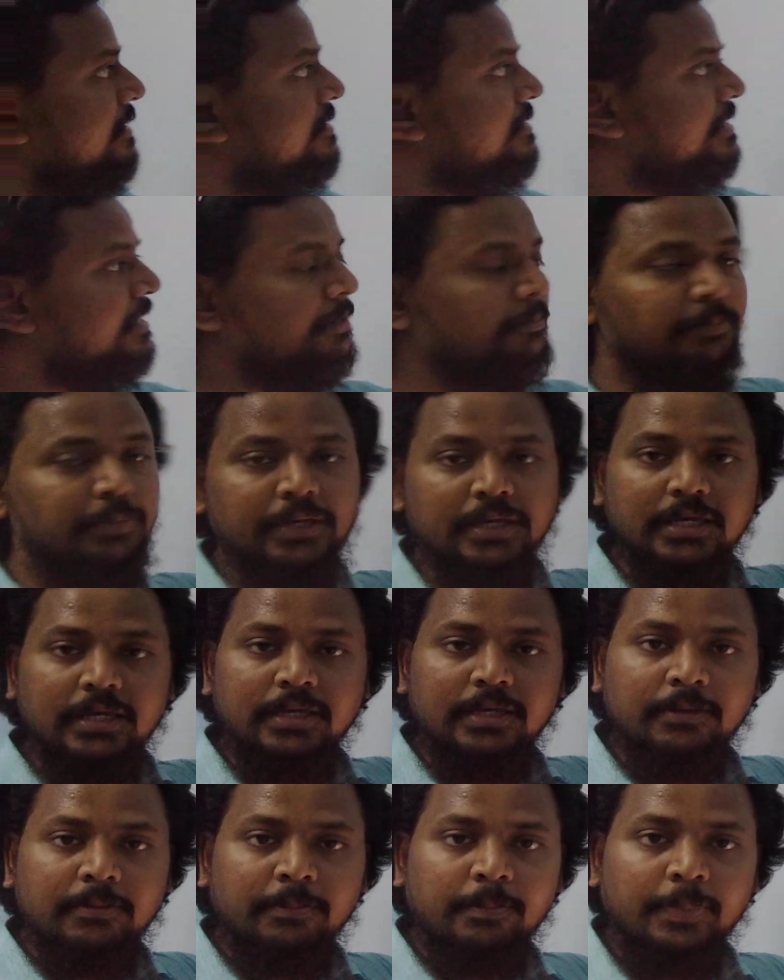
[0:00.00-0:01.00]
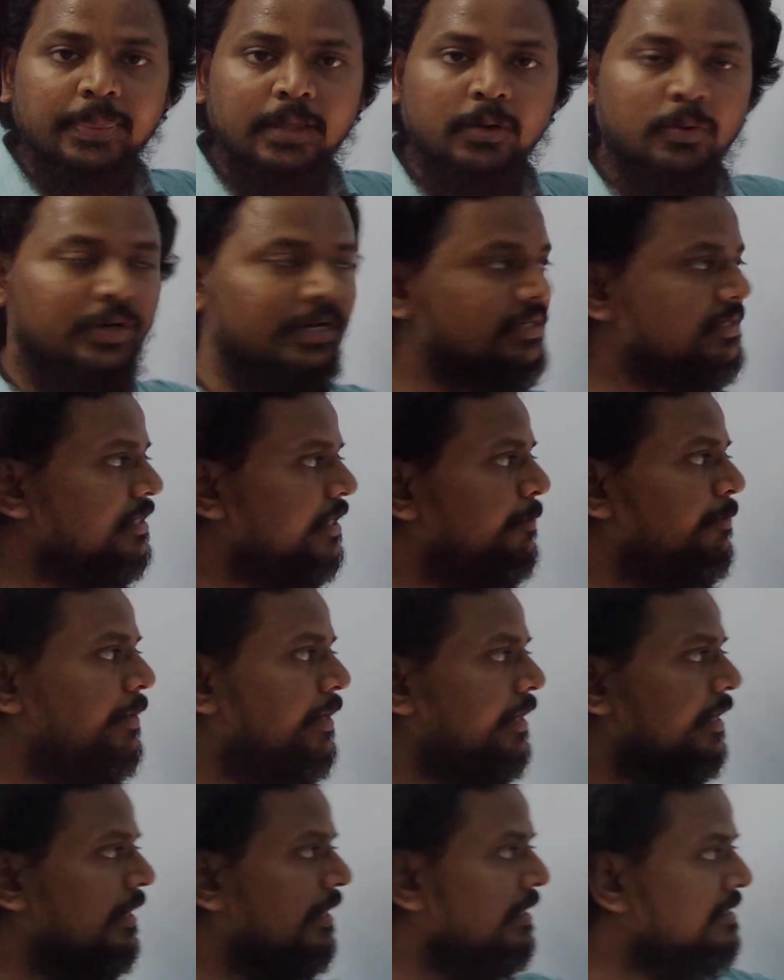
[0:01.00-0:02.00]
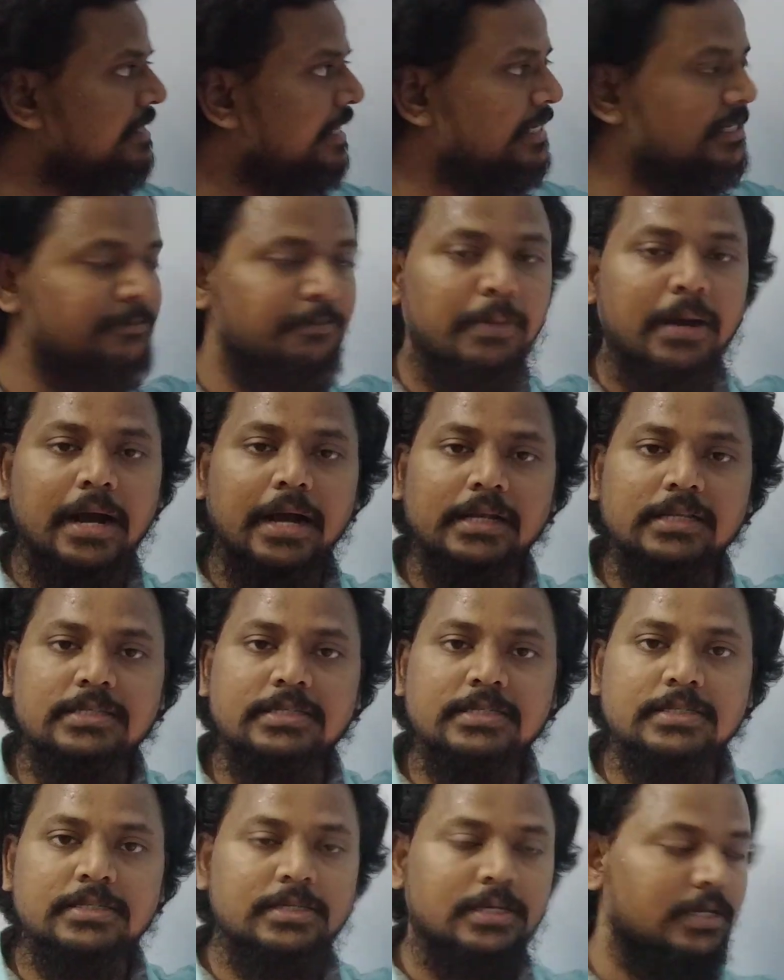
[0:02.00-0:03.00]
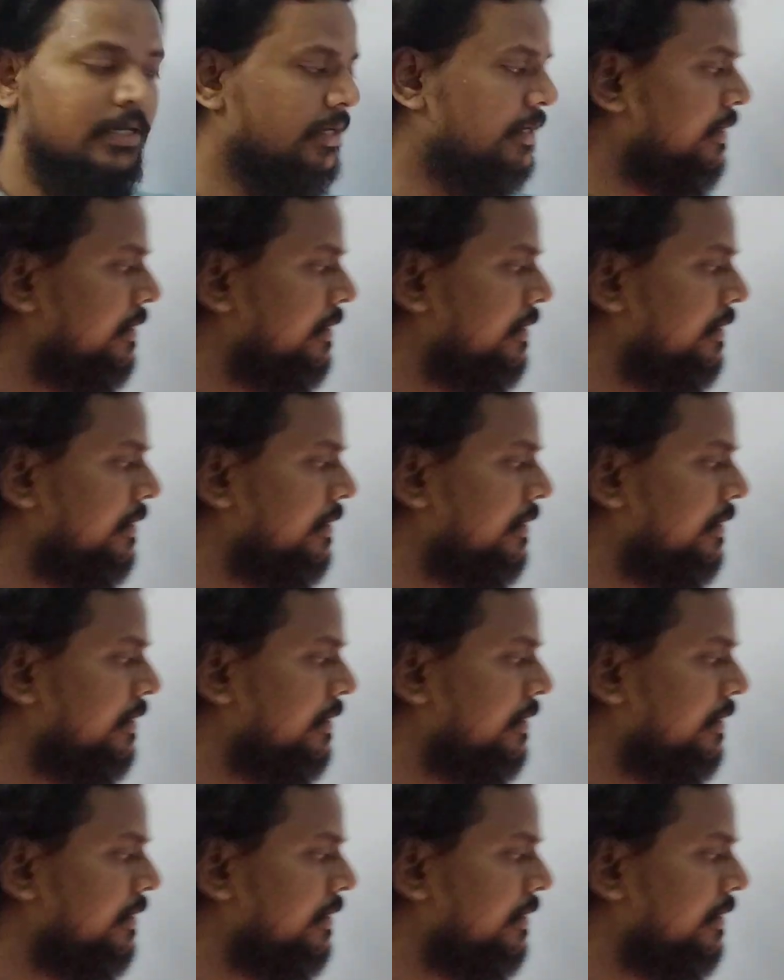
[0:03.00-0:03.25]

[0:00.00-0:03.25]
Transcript: CP. What is CP here? 6 parts.